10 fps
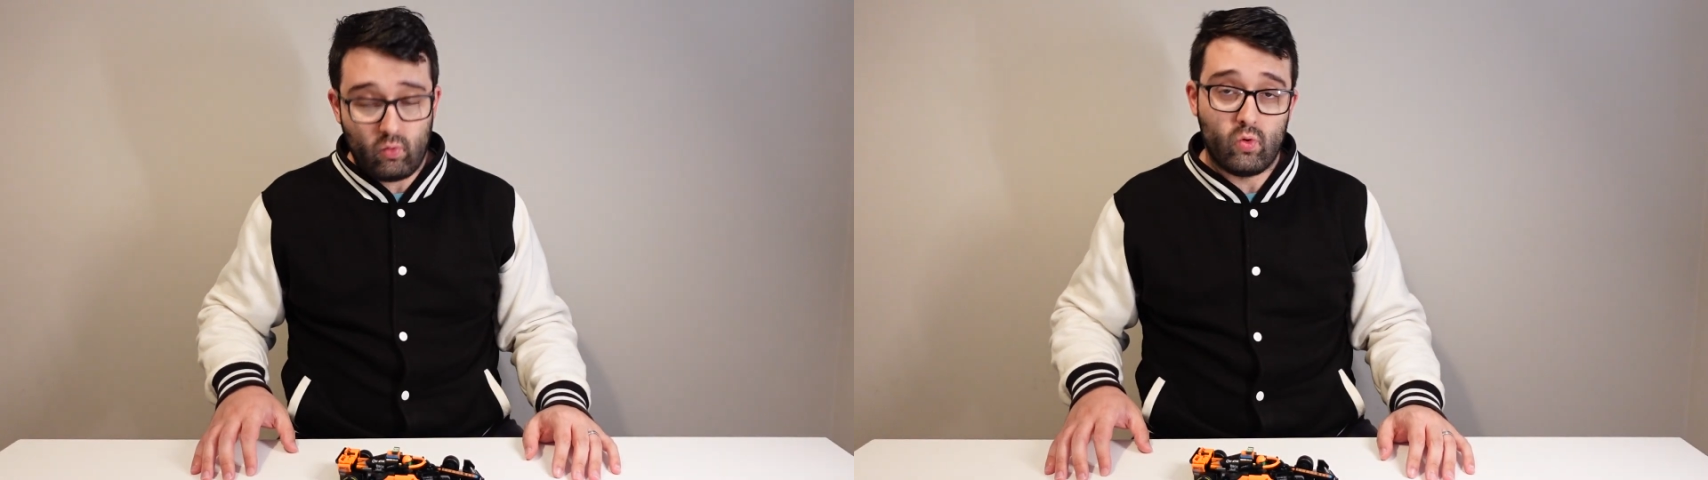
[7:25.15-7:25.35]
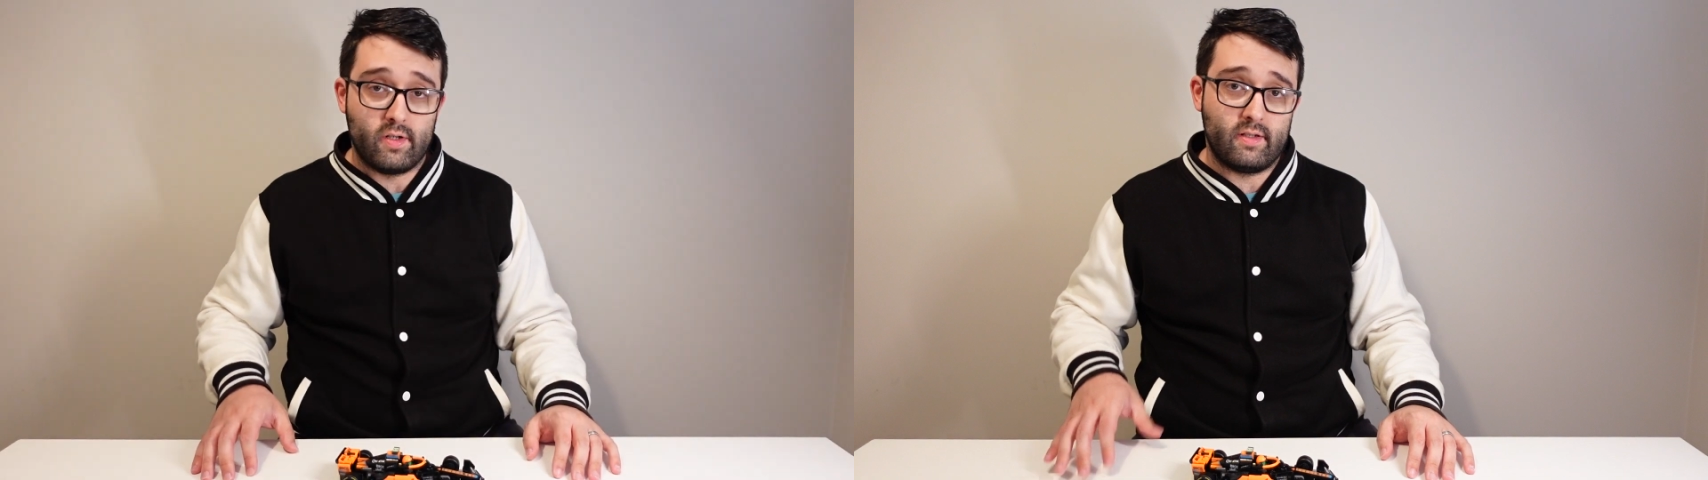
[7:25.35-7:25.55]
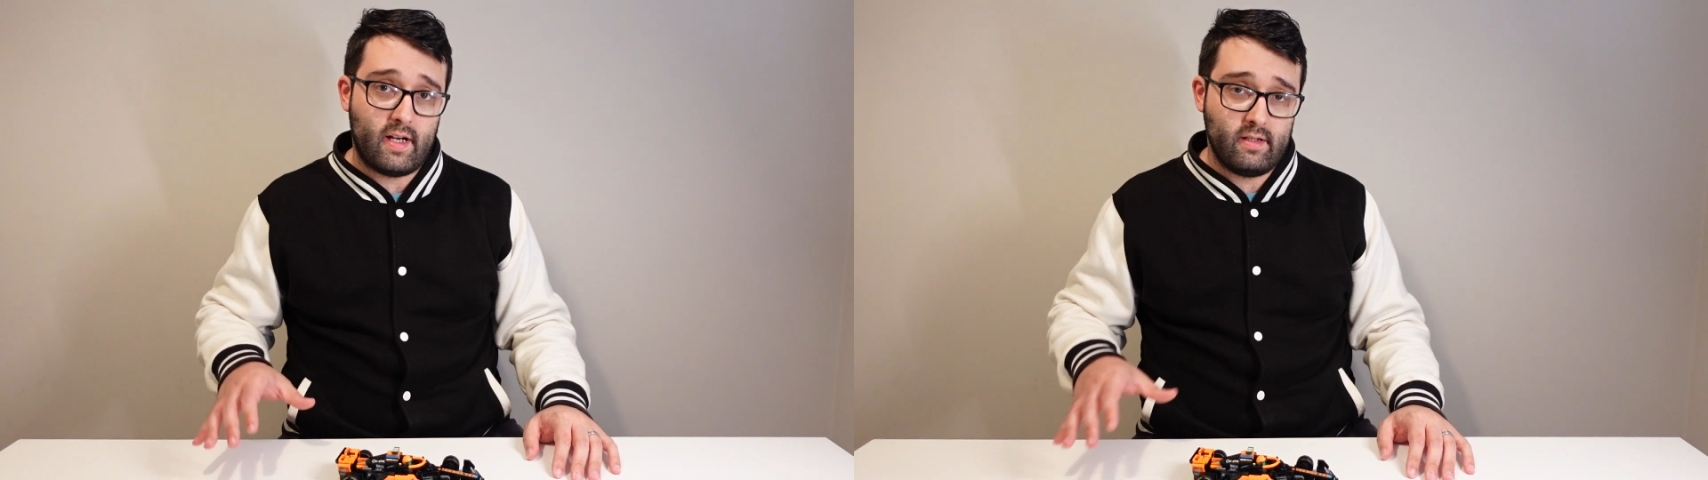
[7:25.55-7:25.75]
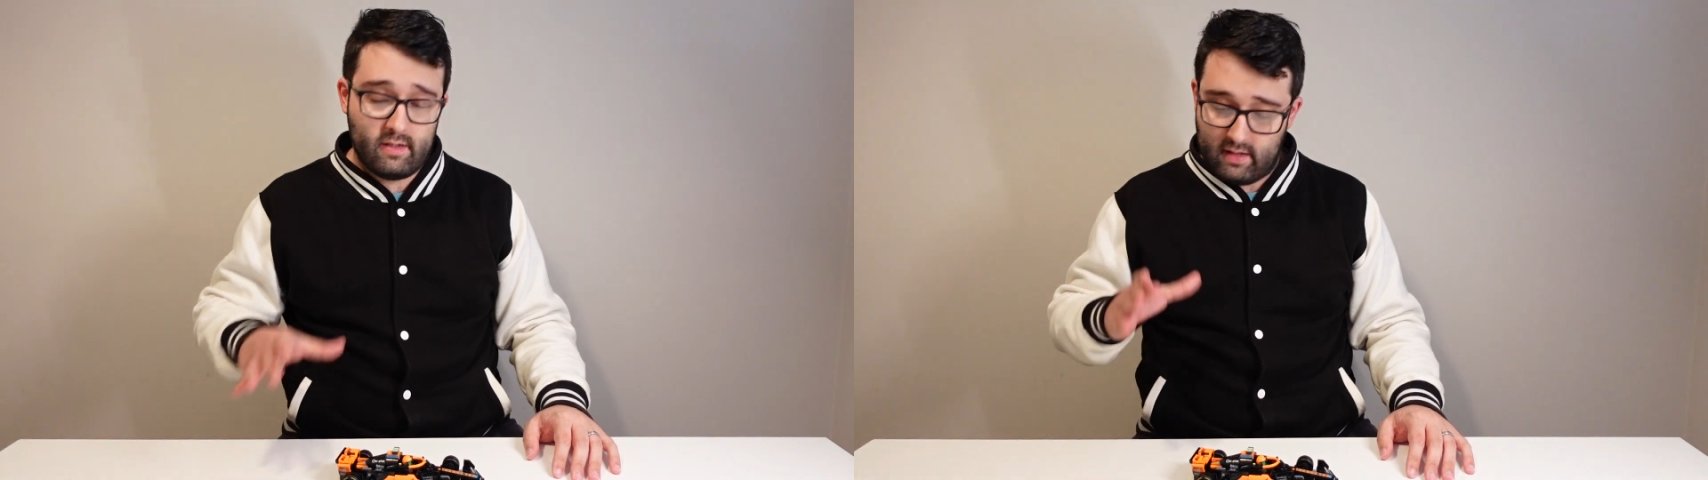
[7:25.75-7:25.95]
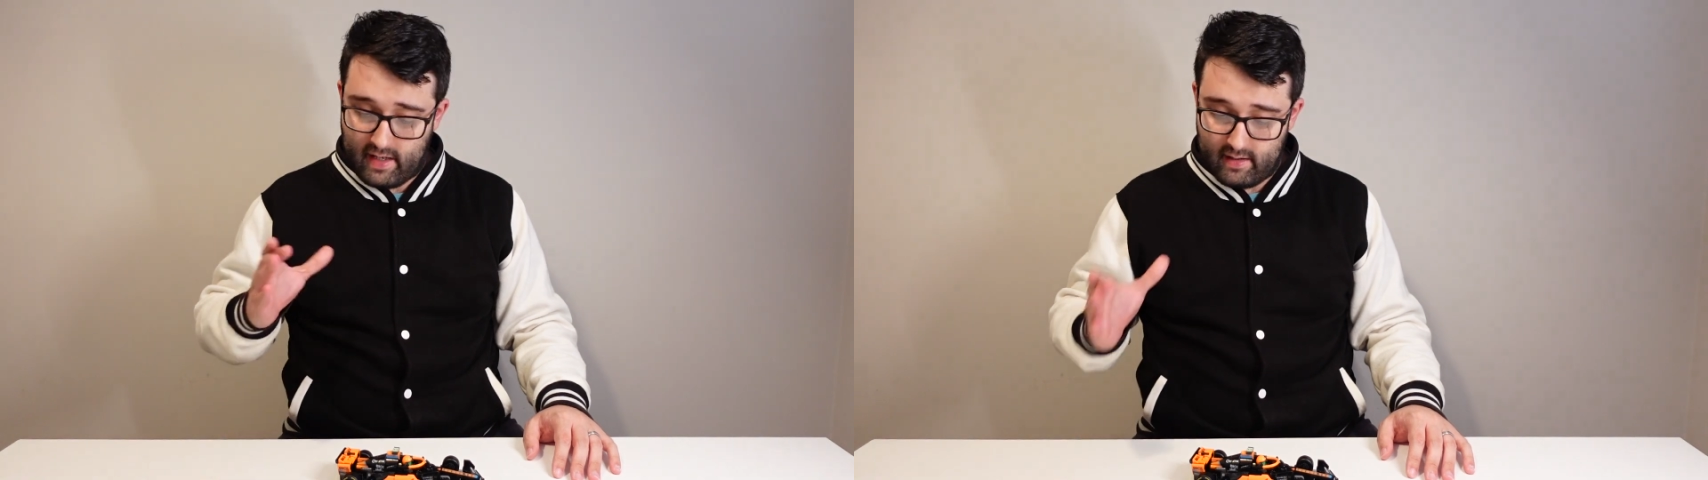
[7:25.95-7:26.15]
was
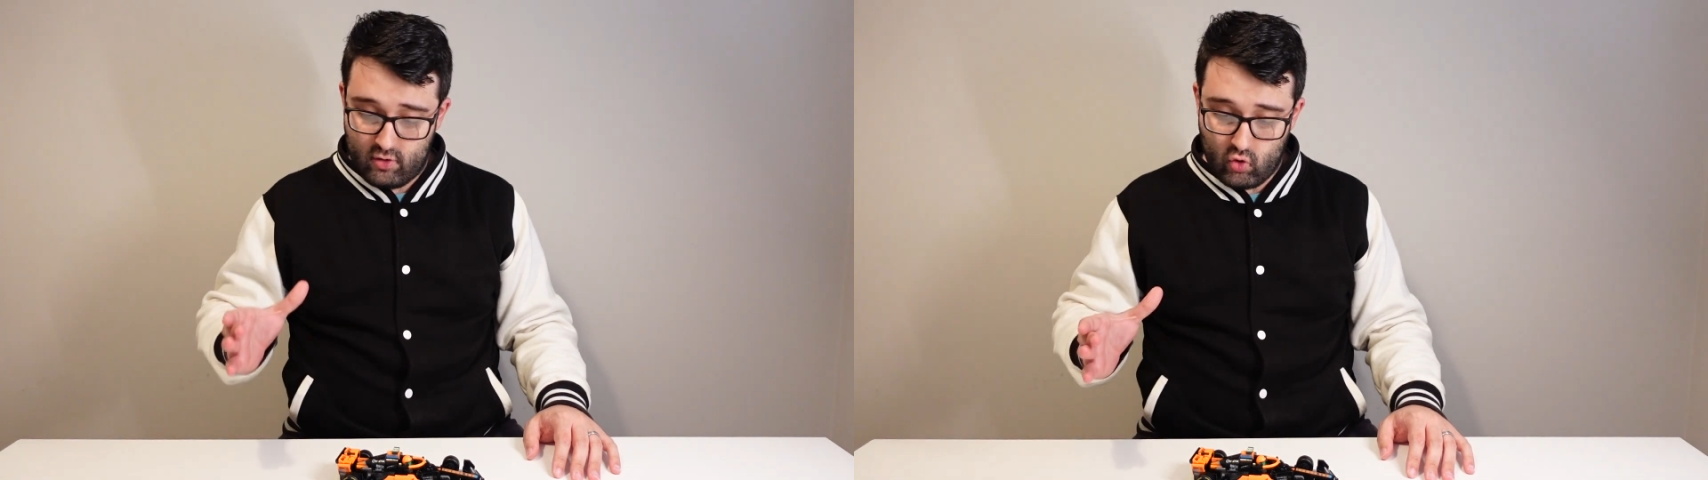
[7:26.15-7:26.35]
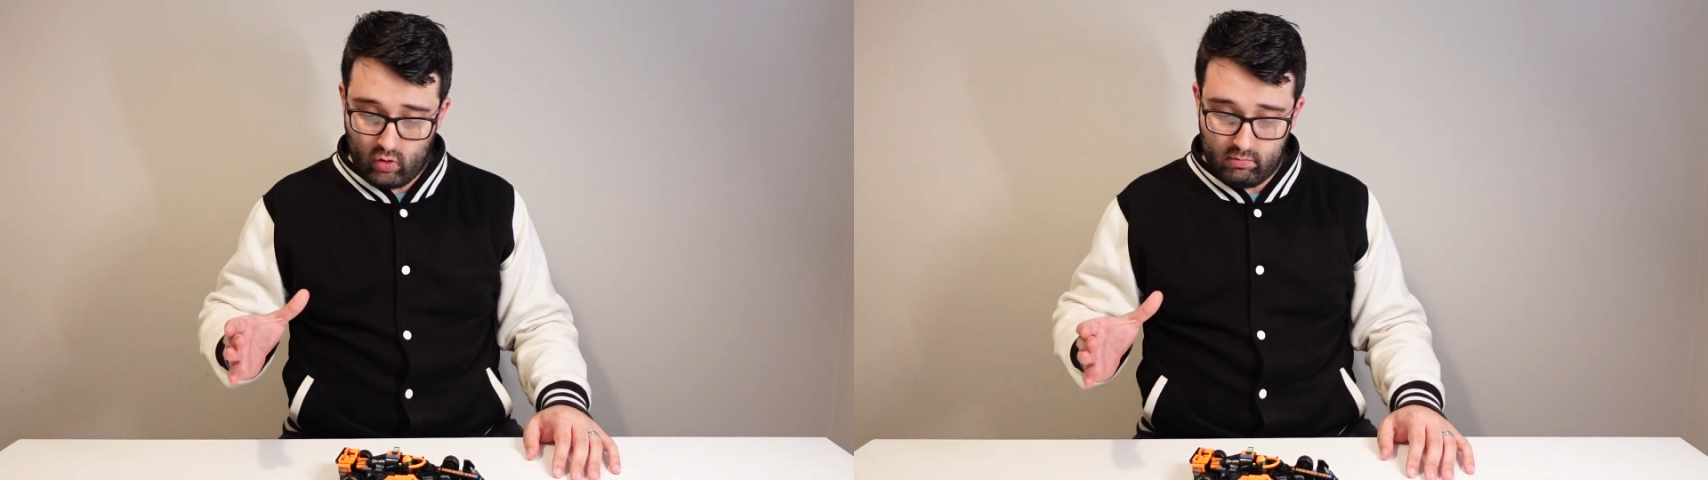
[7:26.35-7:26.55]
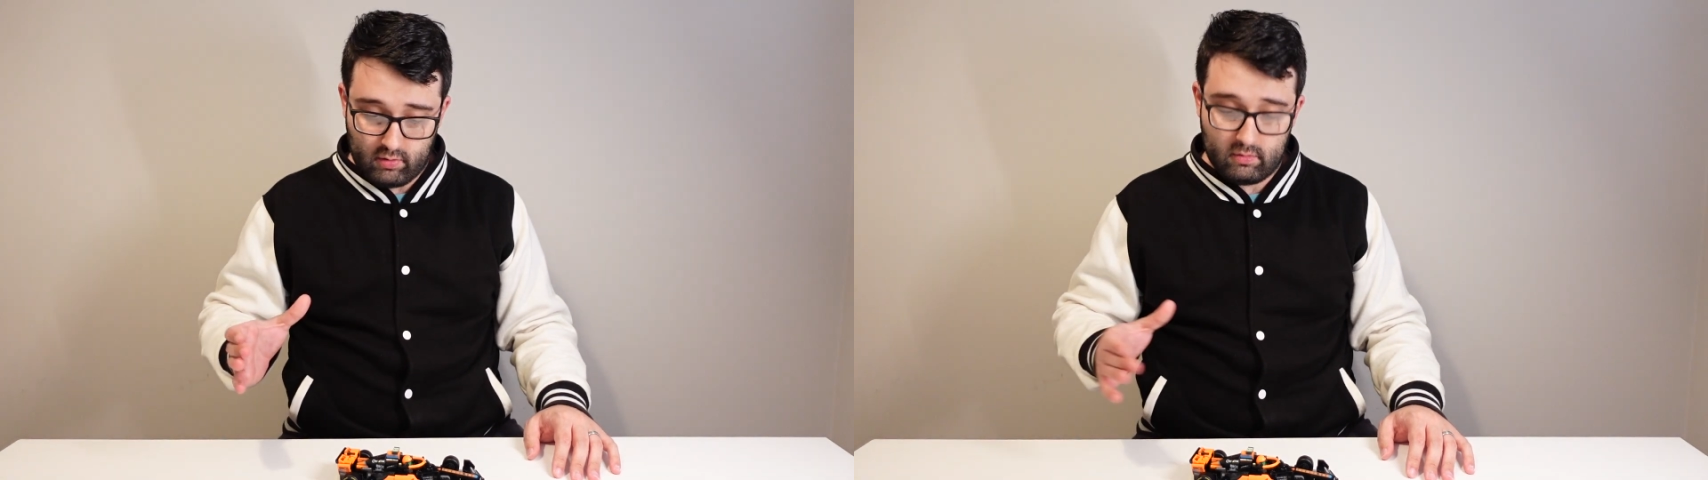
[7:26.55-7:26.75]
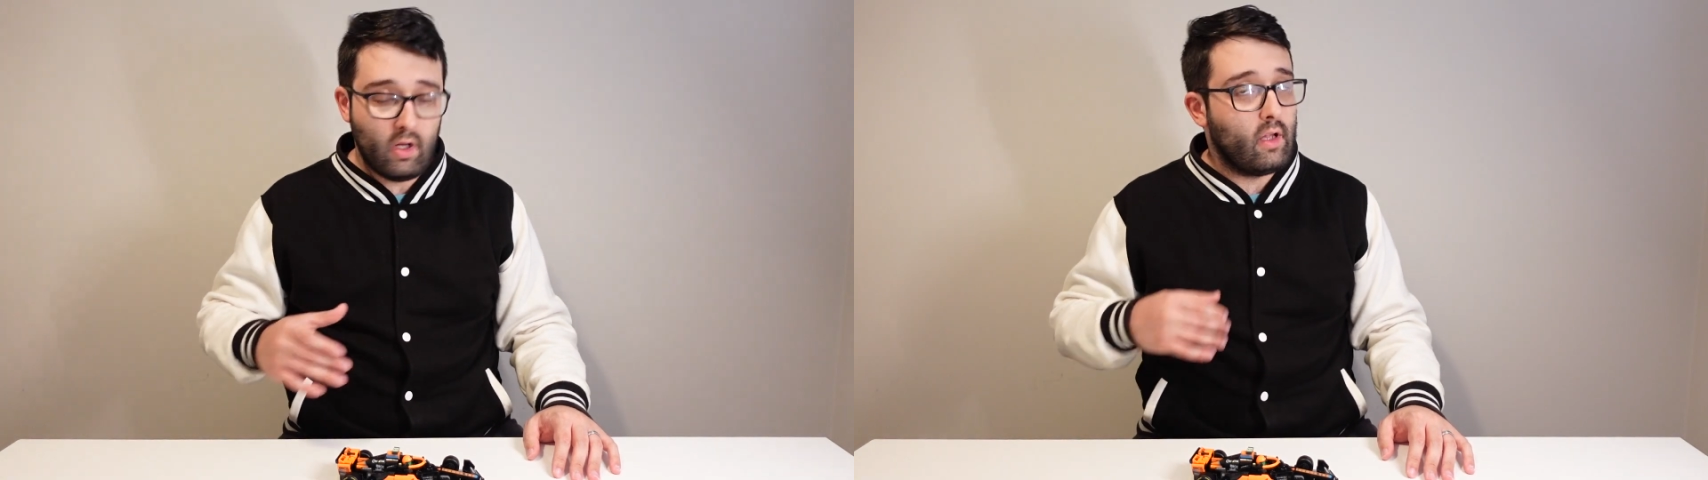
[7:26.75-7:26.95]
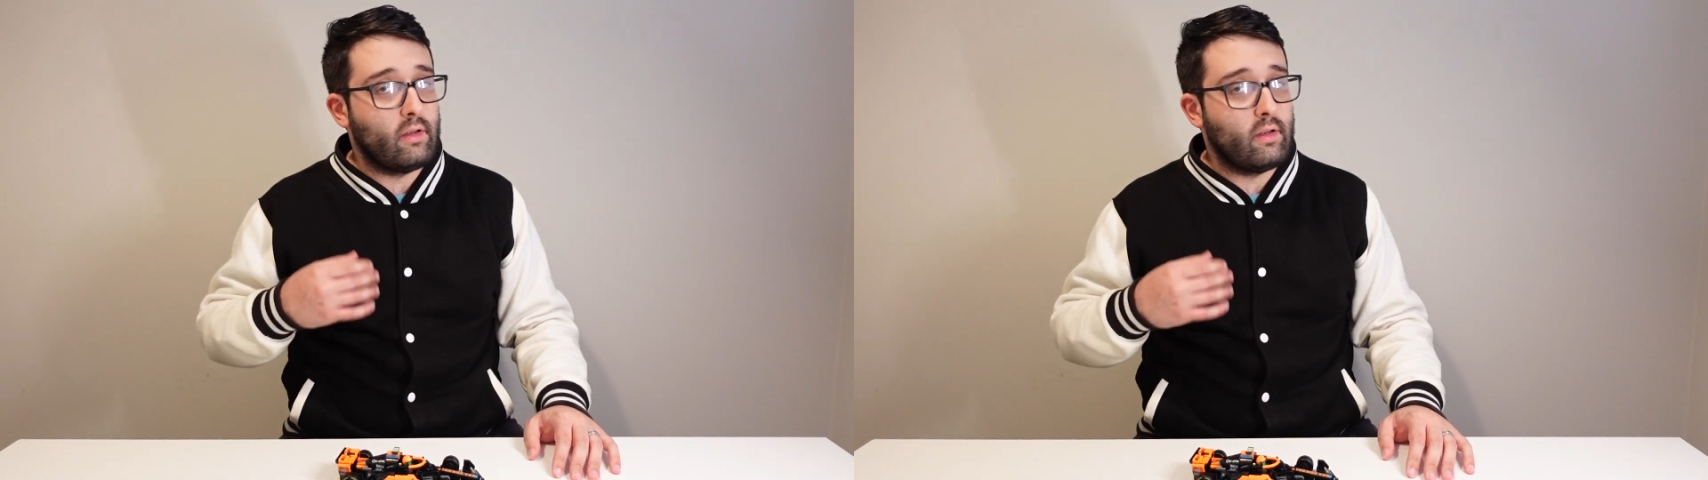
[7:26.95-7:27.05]
nice and enjoyable,